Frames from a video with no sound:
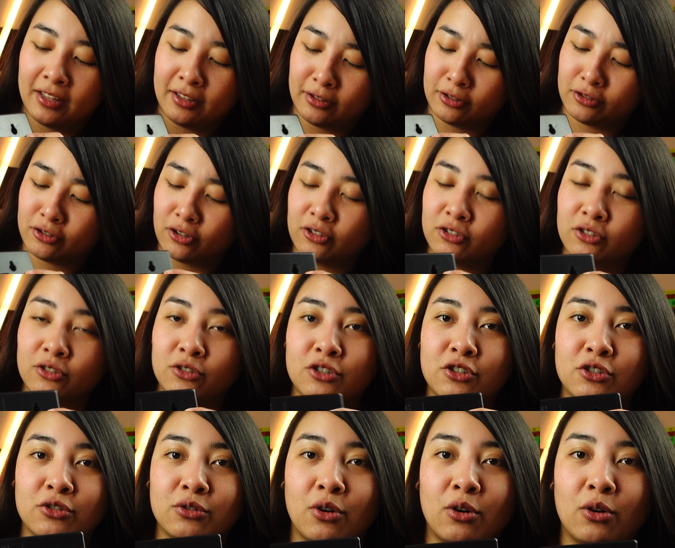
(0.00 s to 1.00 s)
There's also
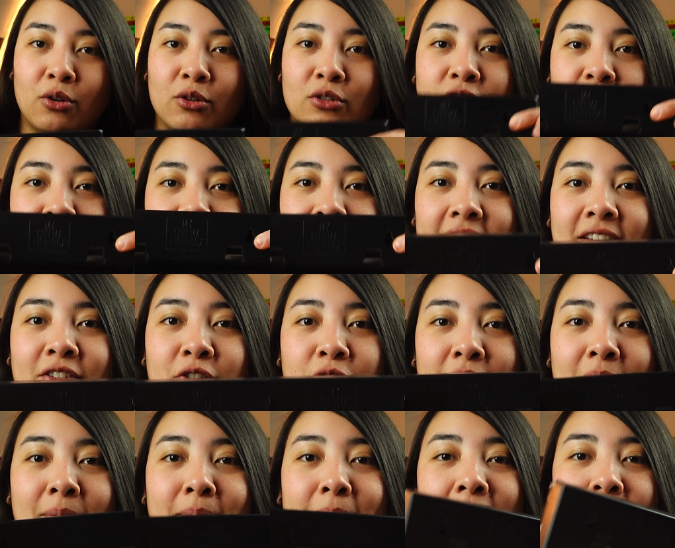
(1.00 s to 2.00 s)
two holes so that you
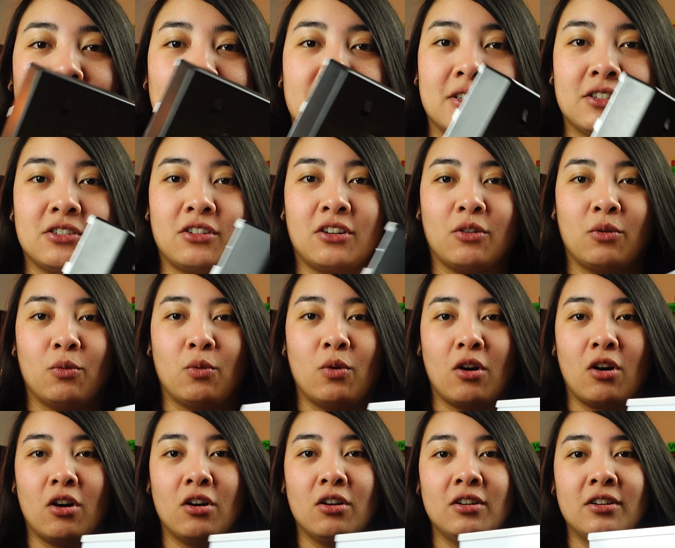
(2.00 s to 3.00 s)
can mount this on a
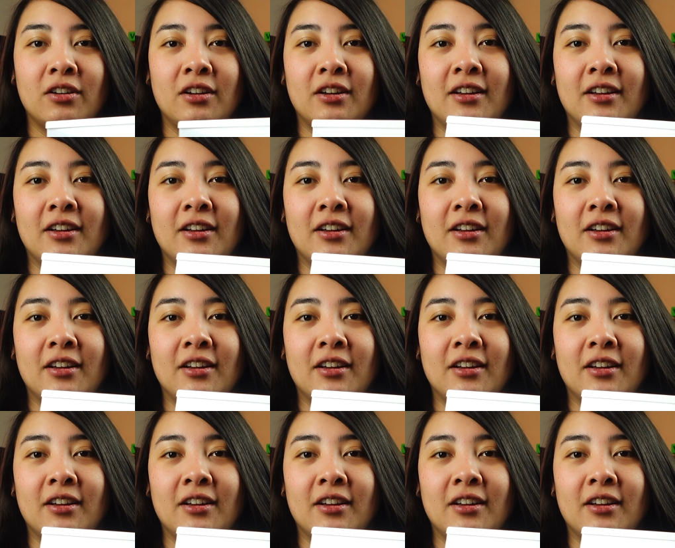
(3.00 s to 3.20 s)
wall.